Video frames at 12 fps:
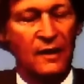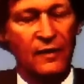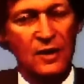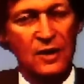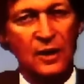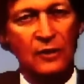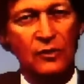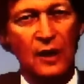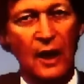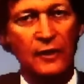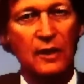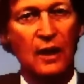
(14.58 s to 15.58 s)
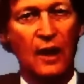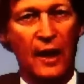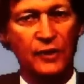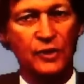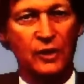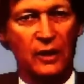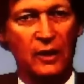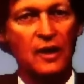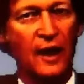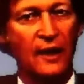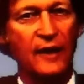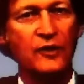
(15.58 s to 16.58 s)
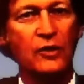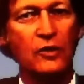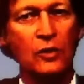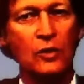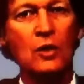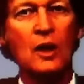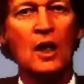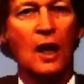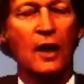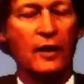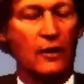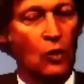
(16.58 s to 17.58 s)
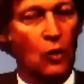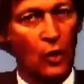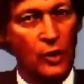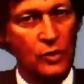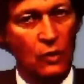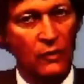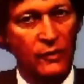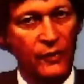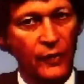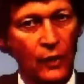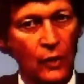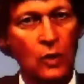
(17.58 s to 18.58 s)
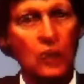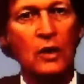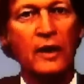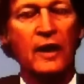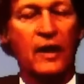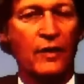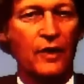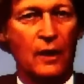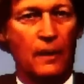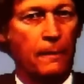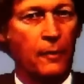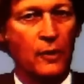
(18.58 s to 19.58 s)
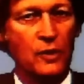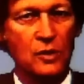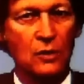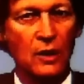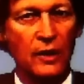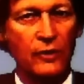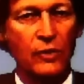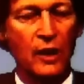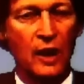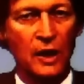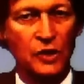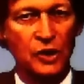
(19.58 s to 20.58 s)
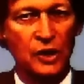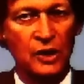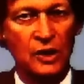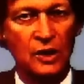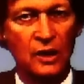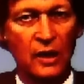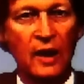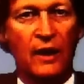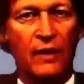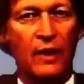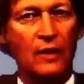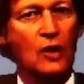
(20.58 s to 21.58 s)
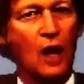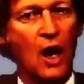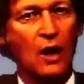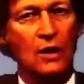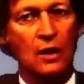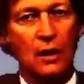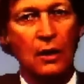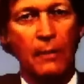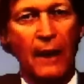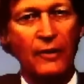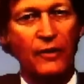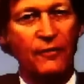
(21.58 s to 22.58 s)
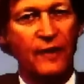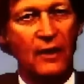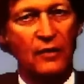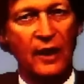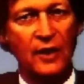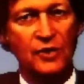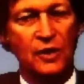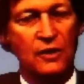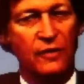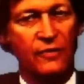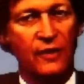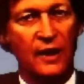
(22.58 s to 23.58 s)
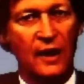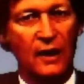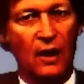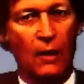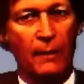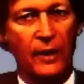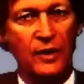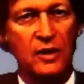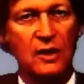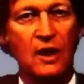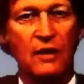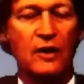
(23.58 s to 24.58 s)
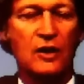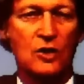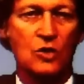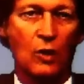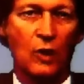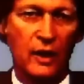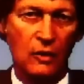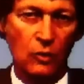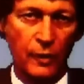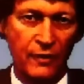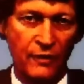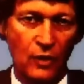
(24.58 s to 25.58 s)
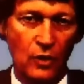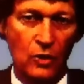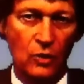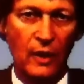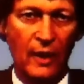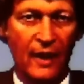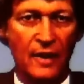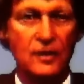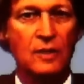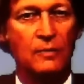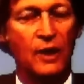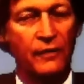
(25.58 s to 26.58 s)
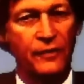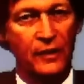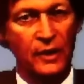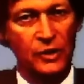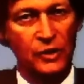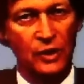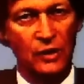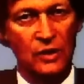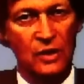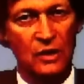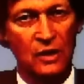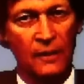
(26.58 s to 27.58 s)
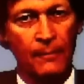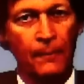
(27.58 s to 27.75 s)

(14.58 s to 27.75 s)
In this introductory lecture, I'd like to do a course overview, then a personal introduction, then talk a little about the foundations of finite elements, the historical review, and some definitions.